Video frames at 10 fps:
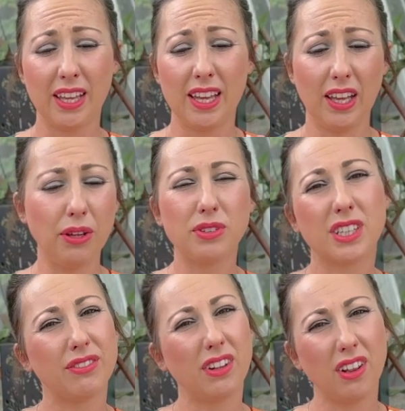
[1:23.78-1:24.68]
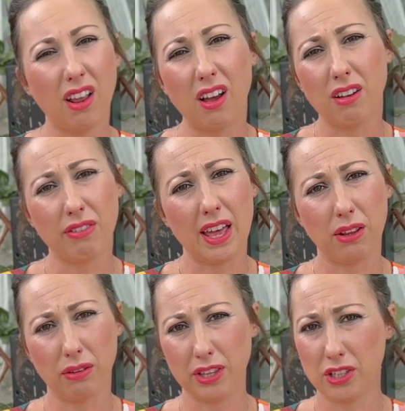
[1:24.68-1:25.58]
I used to have a lot of
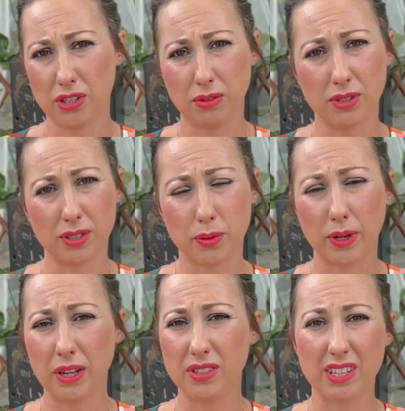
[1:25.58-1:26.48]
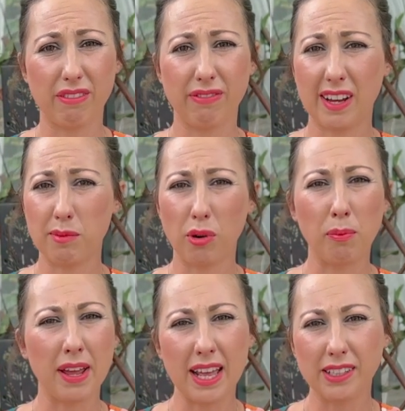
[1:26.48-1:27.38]
health issues as well. I used to have
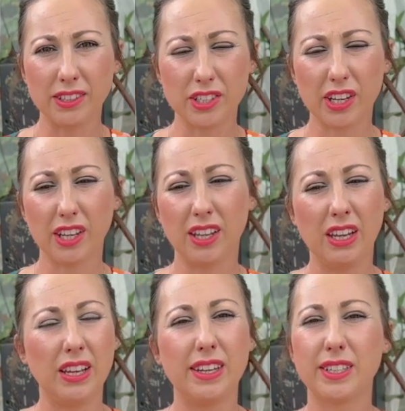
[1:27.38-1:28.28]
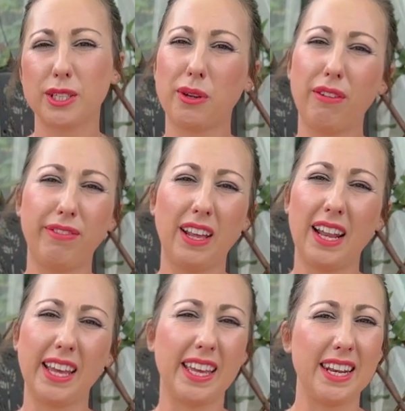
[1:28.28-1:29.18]
fibromyalgia, so I felt
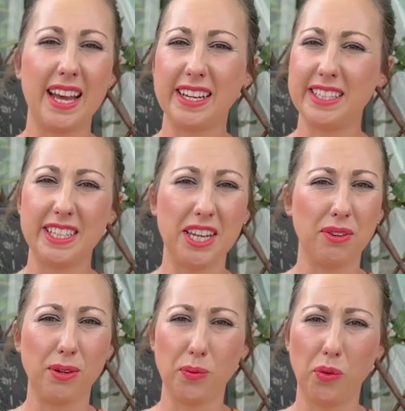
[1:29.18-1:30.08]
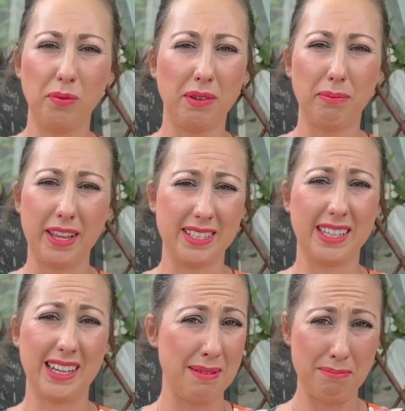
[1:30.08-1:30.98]
like a 90-year-old woman
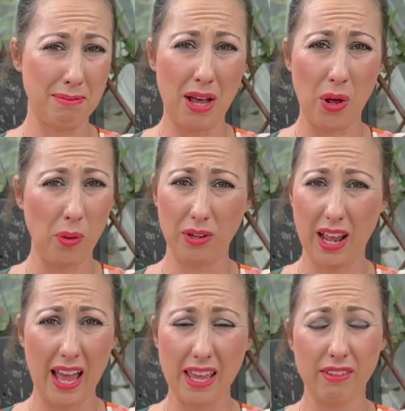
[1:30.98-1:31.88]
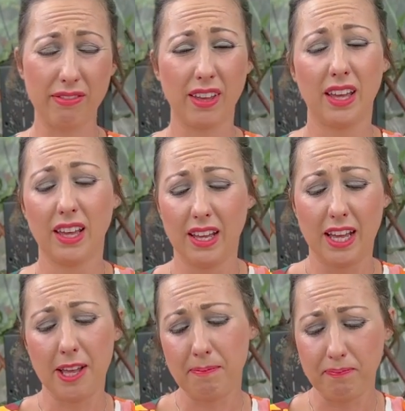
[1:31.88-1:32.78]
basically my whole life.
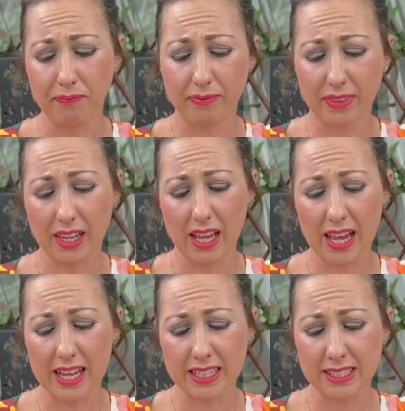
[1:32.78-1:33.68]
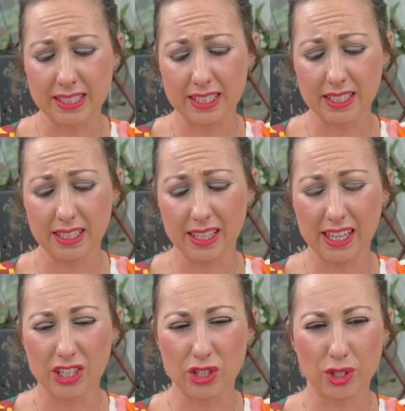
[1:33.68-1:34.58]
And
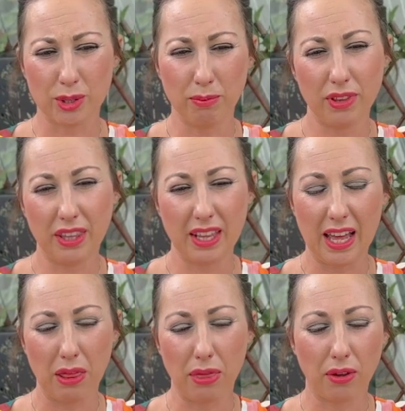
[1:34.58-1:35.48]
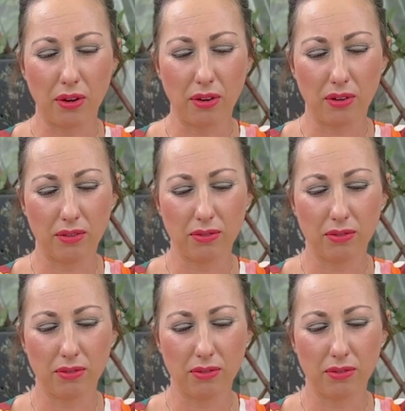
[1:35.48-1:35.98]
it's just something that I thought